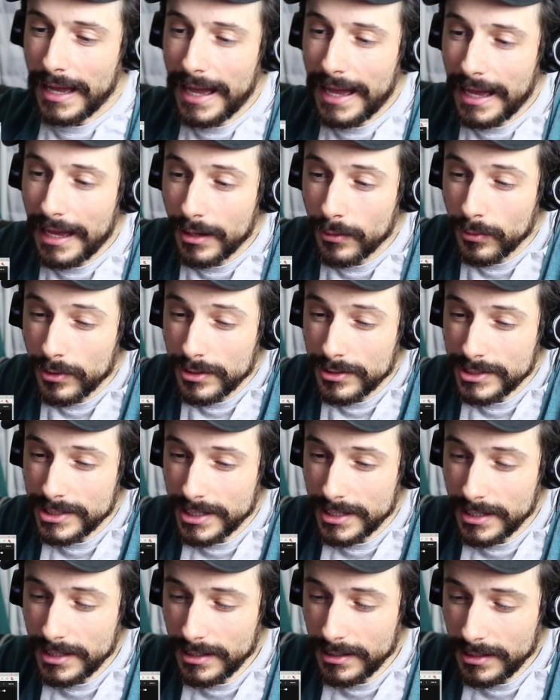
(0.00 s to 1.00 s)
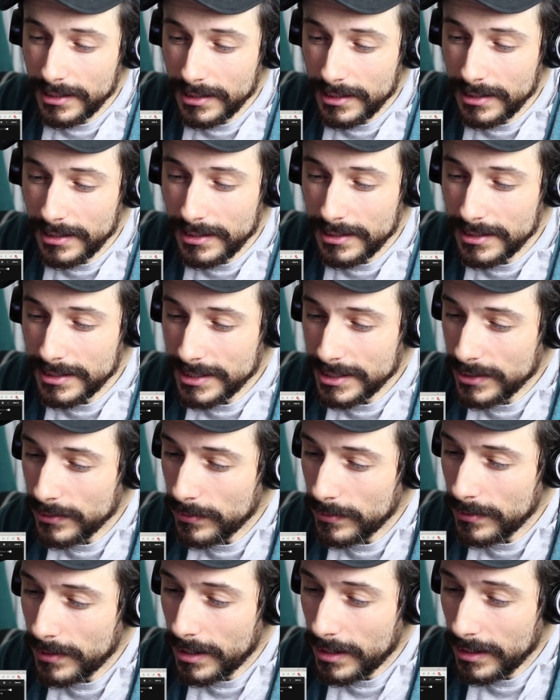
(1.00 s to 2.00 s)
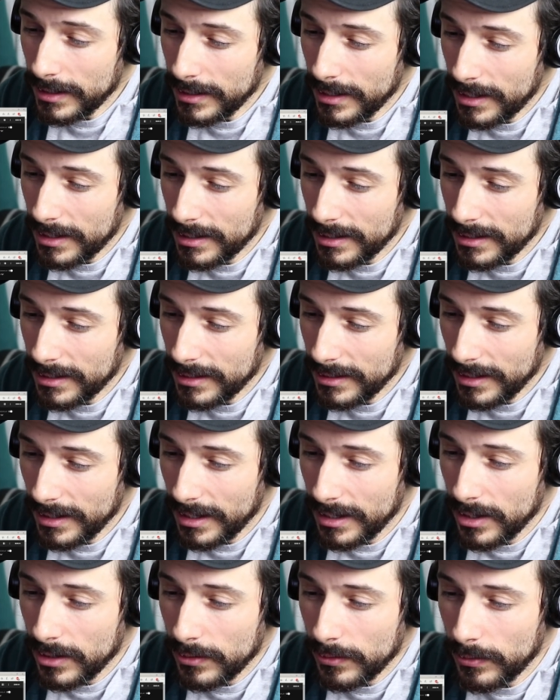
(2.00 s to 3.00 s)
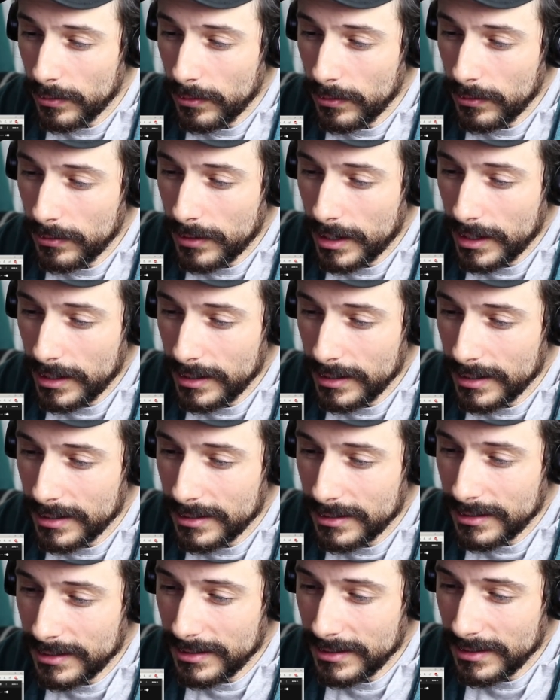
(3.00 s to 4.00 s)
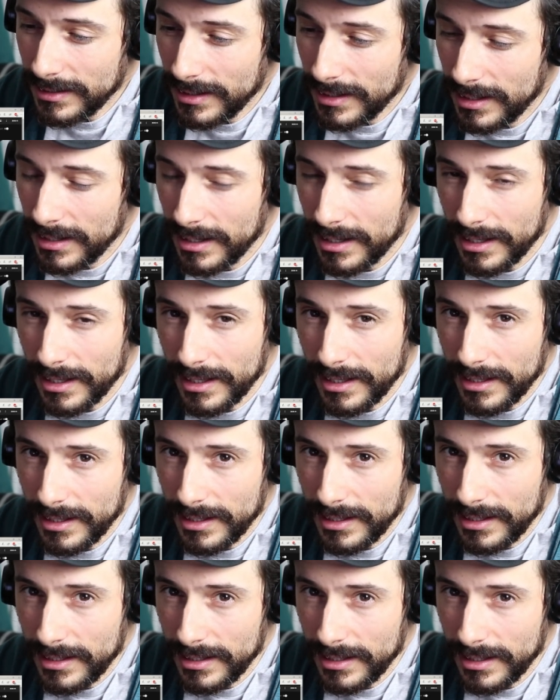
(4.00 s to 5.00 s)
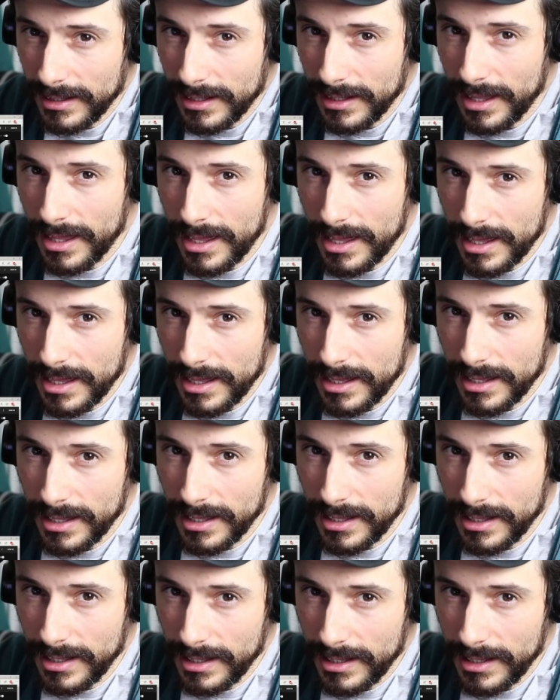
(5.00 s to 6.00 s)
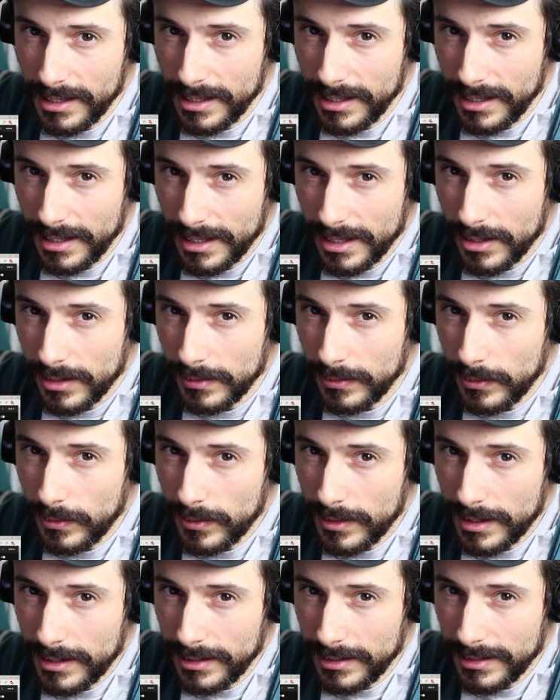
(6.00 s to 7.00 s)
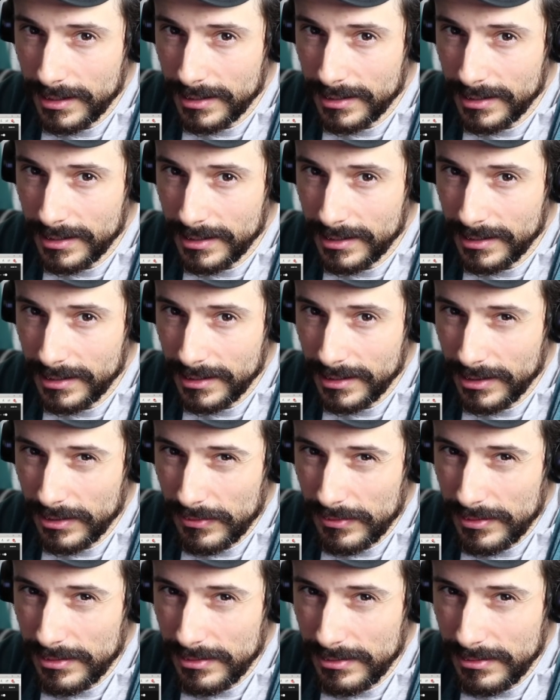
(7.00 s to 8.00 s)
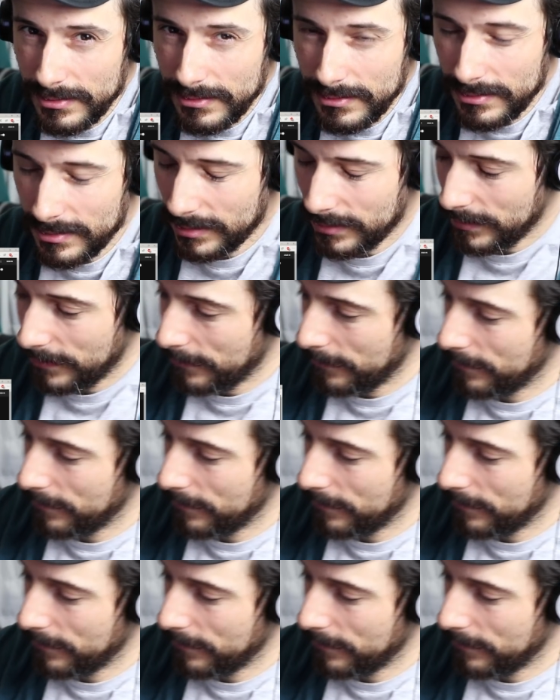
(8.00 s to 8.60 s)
I would just walk on. Walk on. Uh, uh, uh, walk on through.